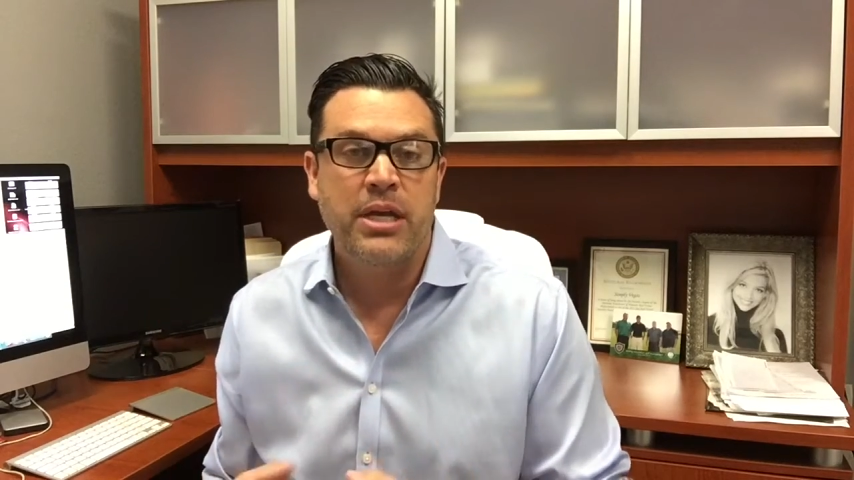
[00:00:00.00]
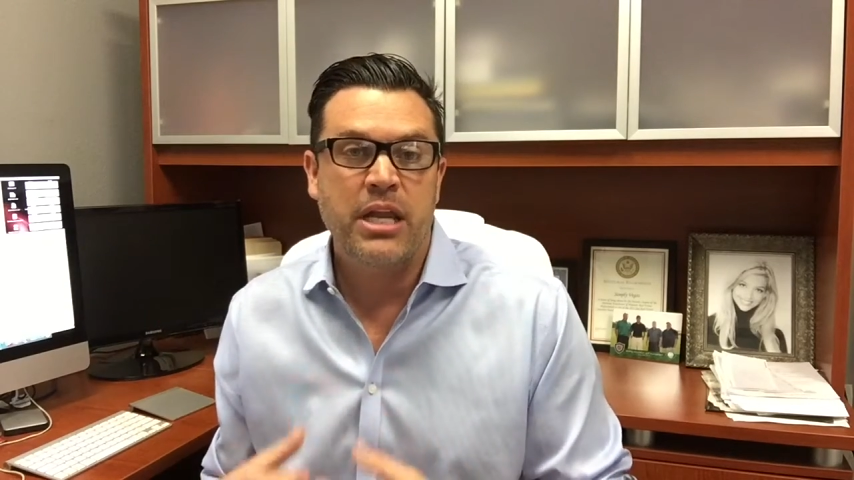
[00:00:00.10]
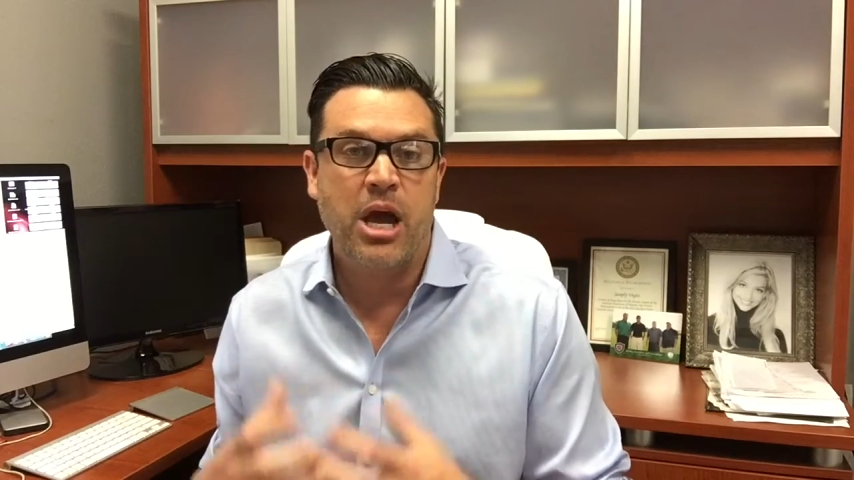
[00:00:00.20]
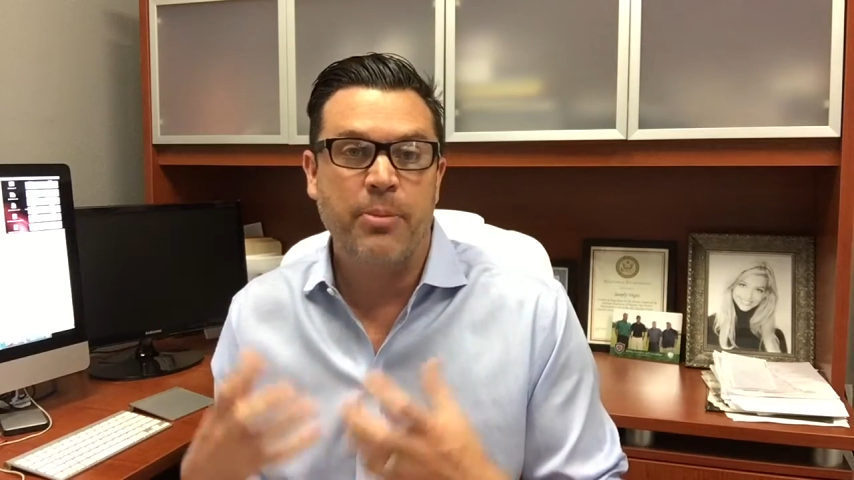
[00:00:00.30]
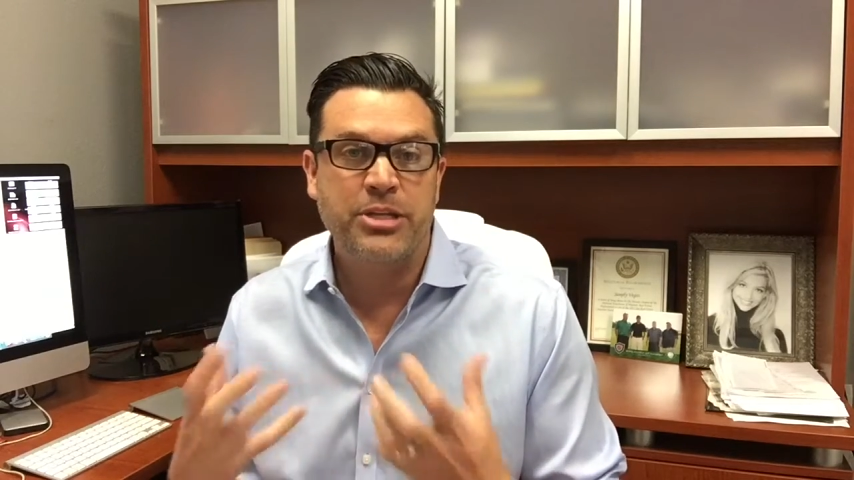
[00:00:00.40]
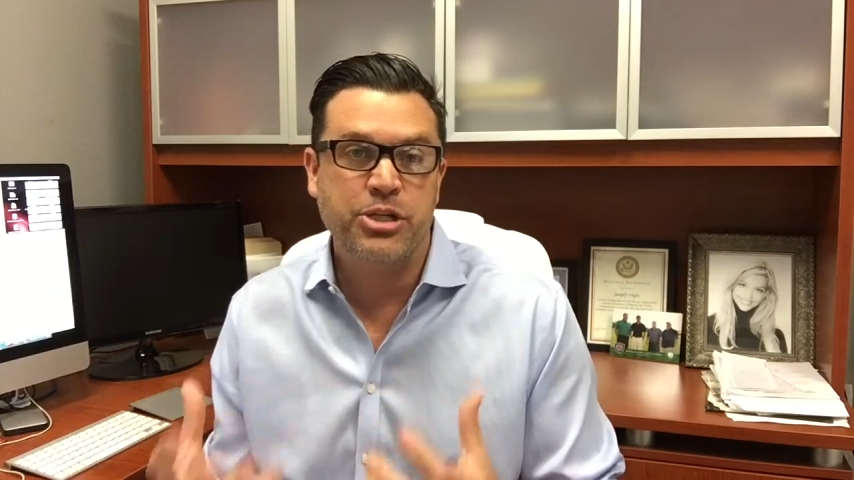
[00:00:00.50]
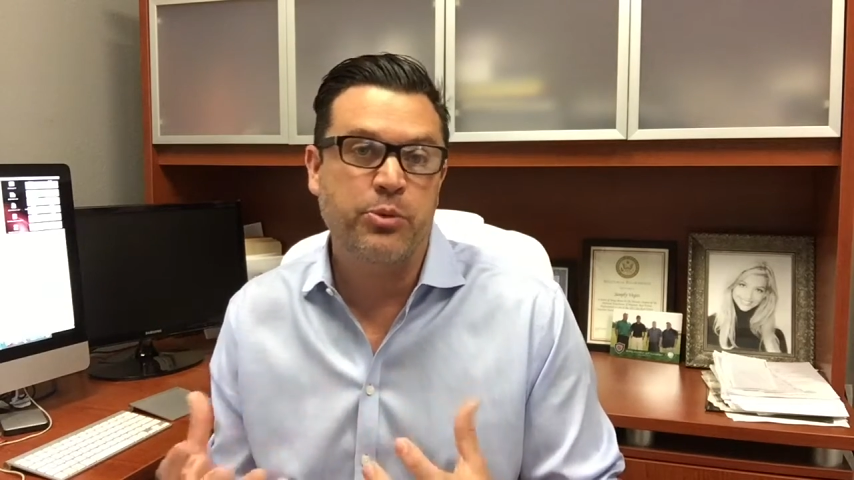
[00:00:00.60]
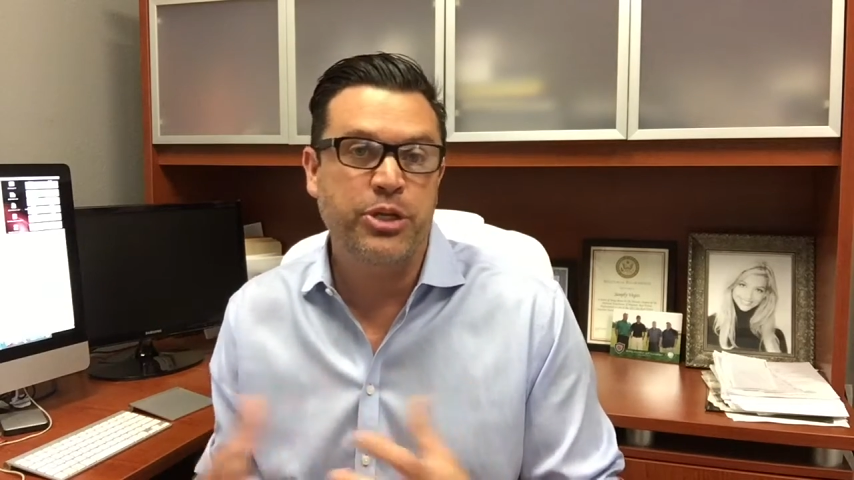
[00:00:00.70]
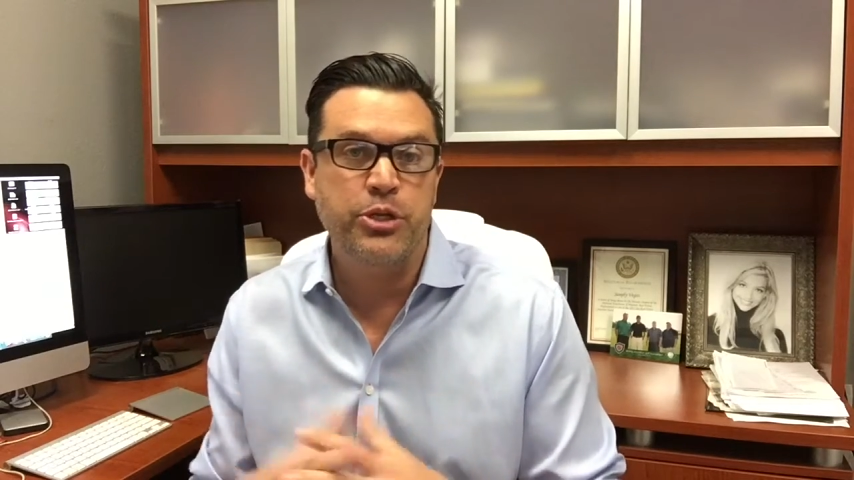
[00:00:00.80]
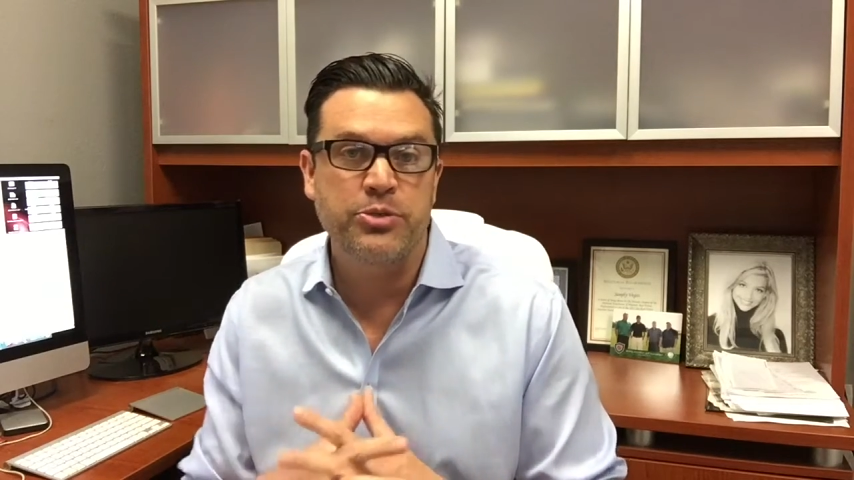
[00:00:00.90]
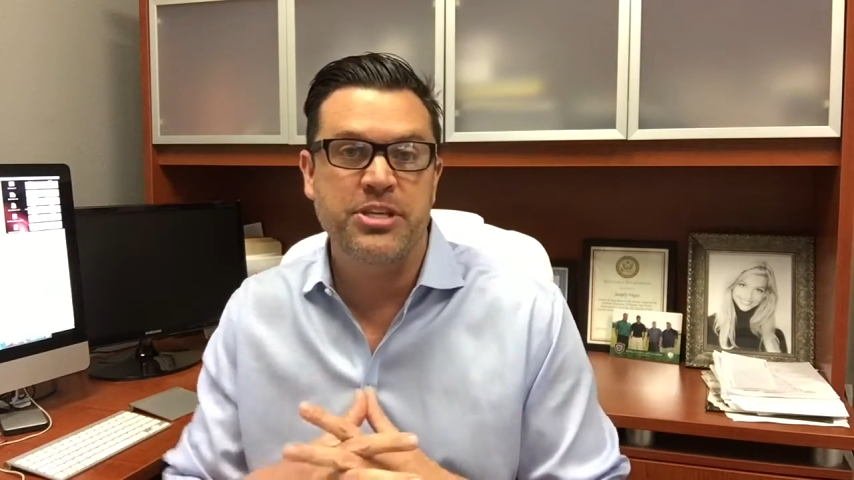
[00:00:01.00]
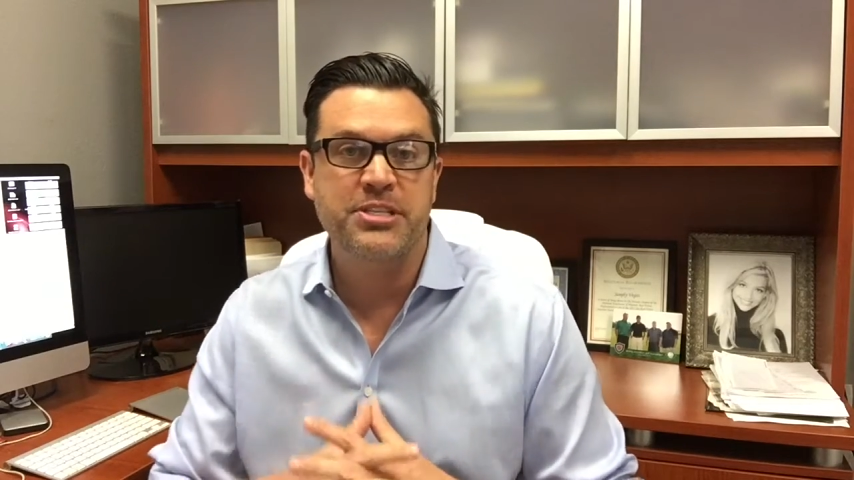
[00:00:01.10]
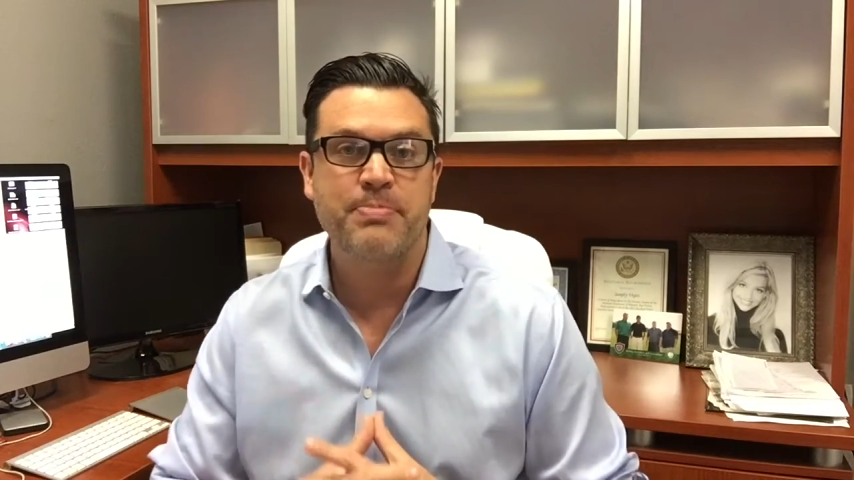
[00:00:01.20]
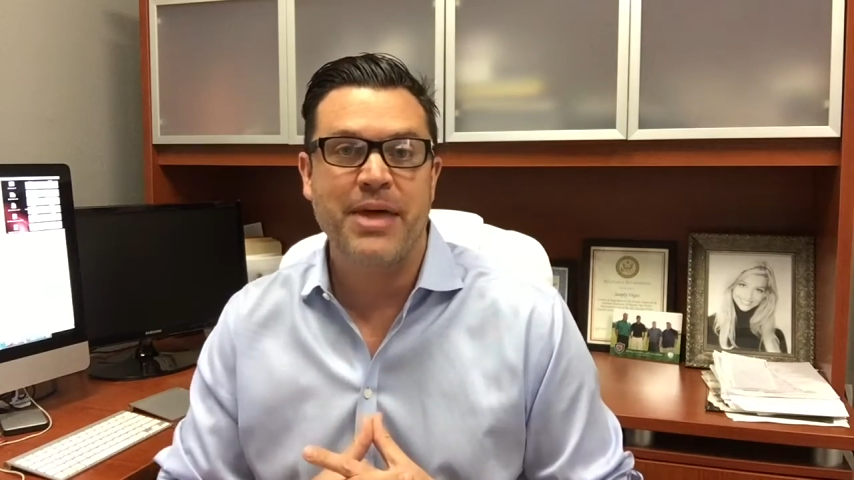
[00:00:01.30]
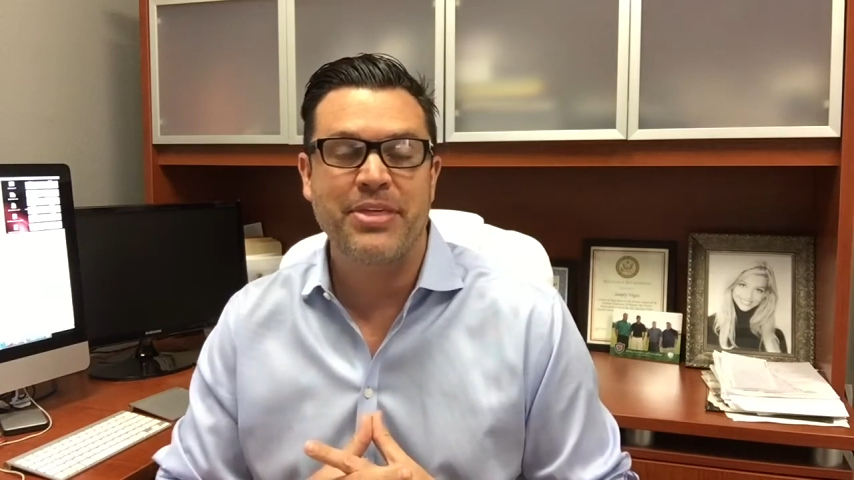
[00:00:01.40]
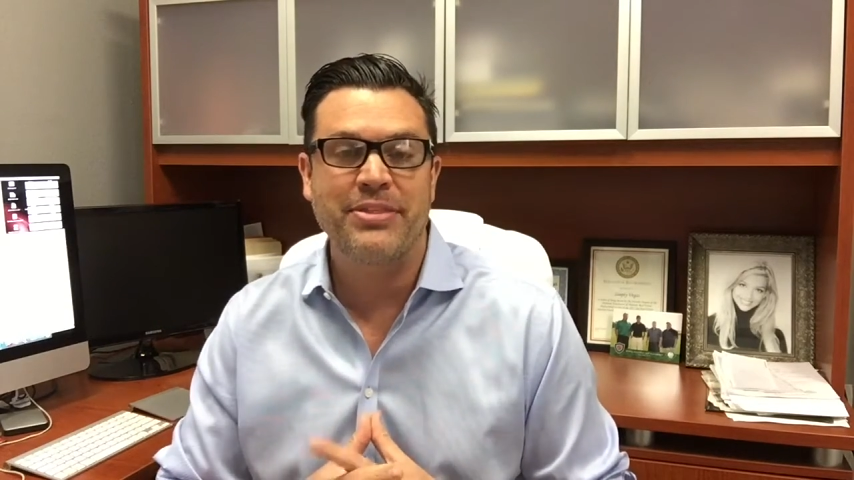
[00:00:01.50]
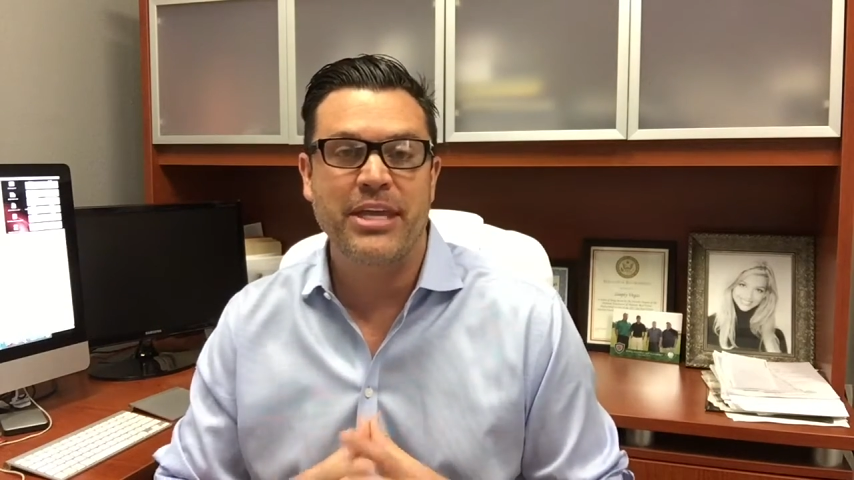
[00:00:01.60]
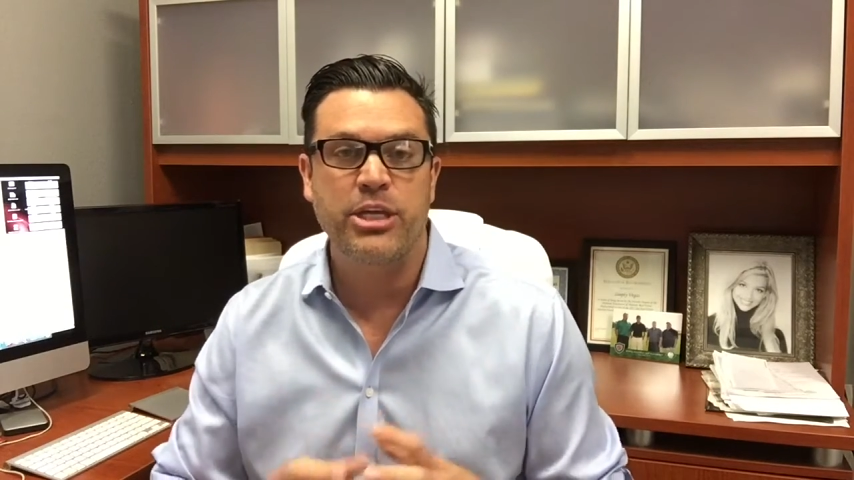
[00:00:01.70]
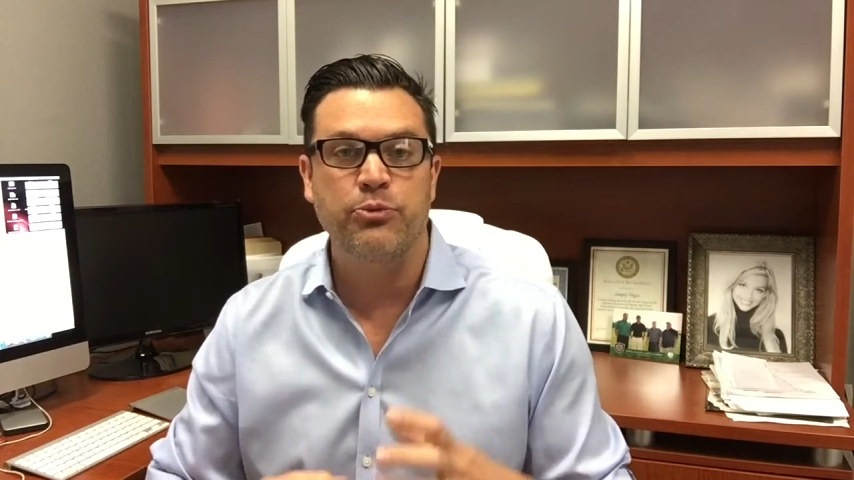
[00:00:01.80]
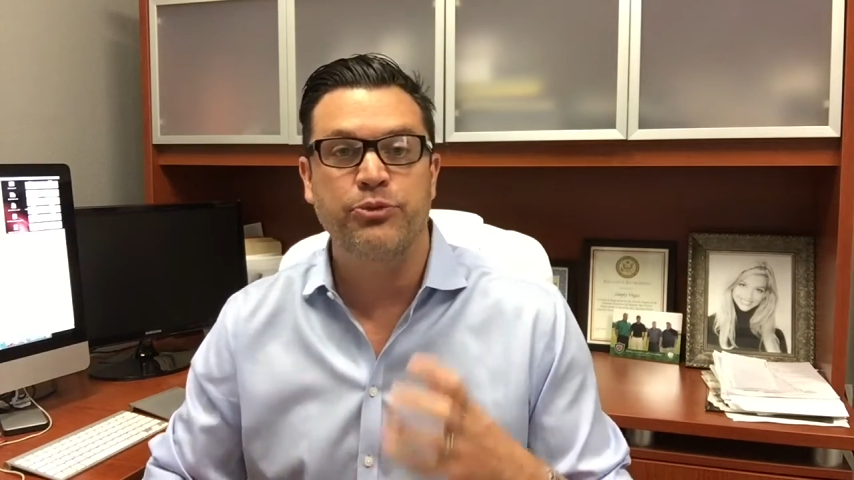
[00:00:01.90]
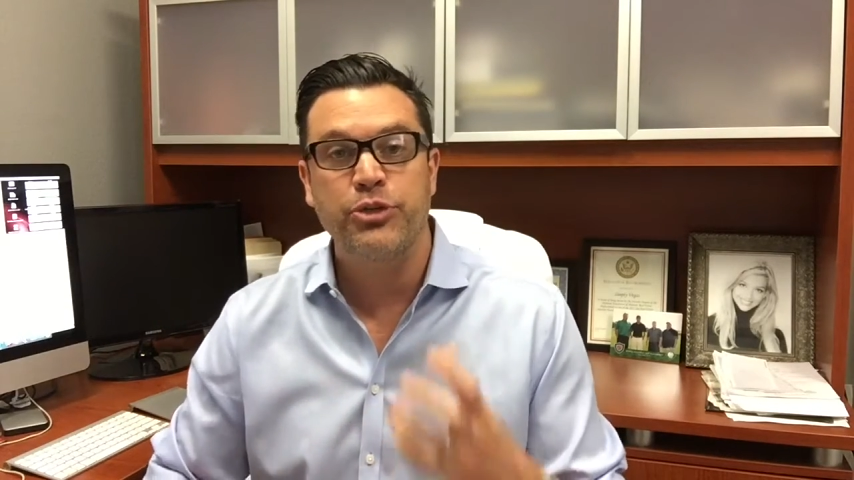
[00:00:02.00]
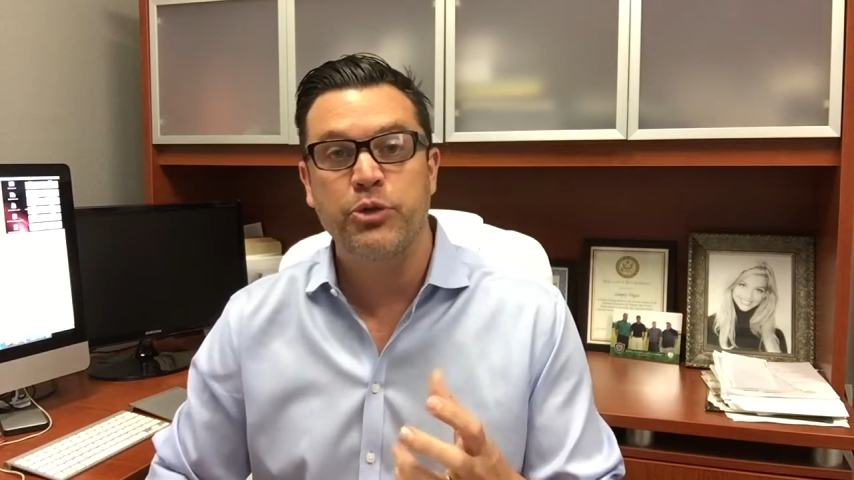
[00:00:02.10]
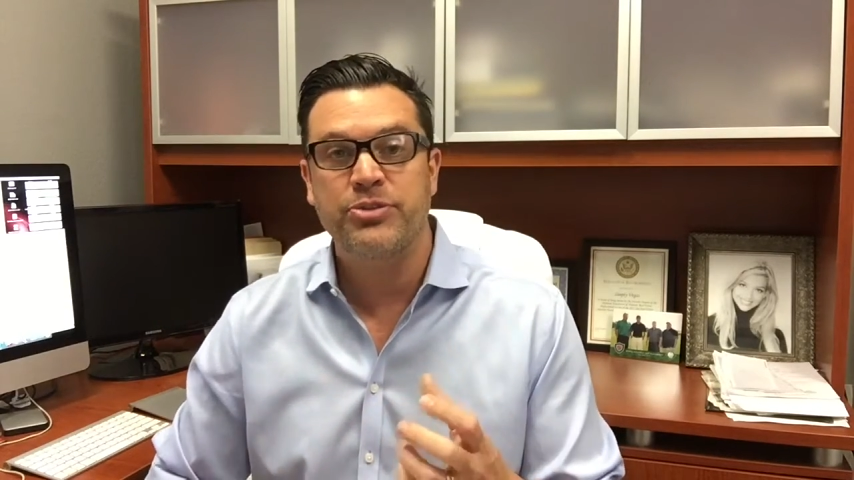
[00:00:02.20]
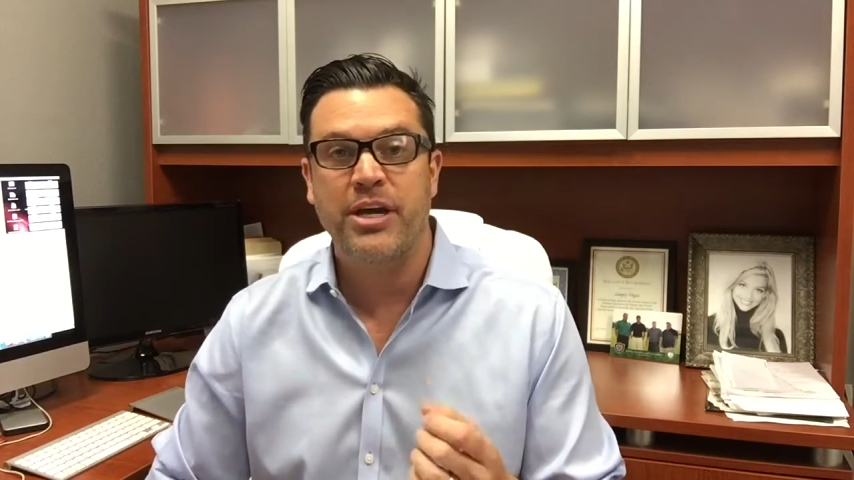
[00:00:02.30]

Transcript: Now, make sure when you use this method that you do